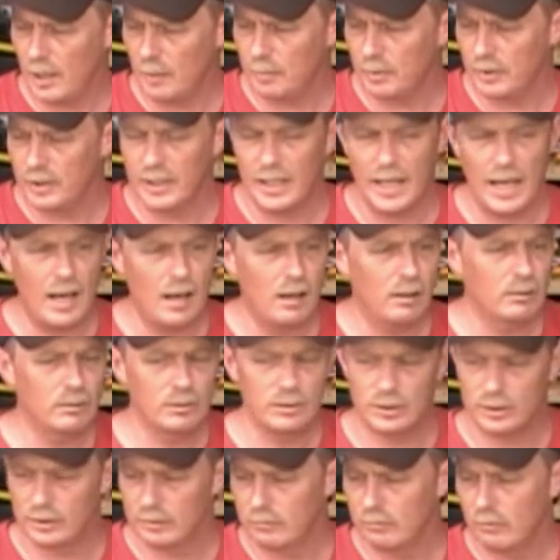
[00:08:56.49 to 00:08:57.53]
up and
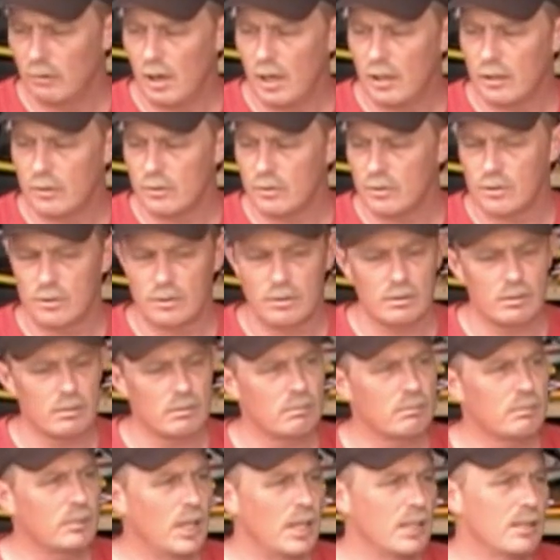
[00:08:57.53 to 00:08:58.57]
downs and rudders,
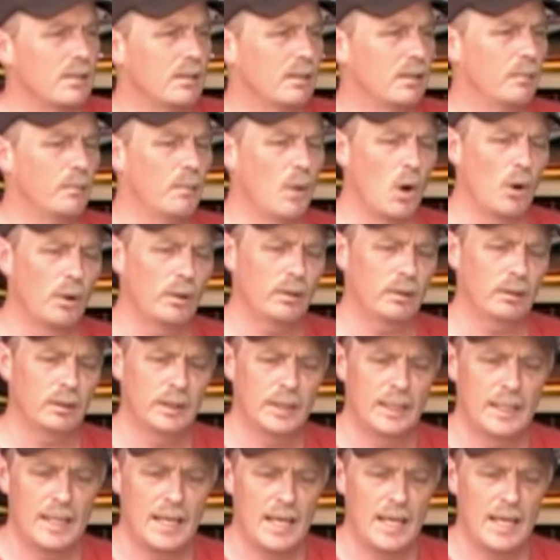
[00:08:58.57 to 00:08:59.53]
tested the motor.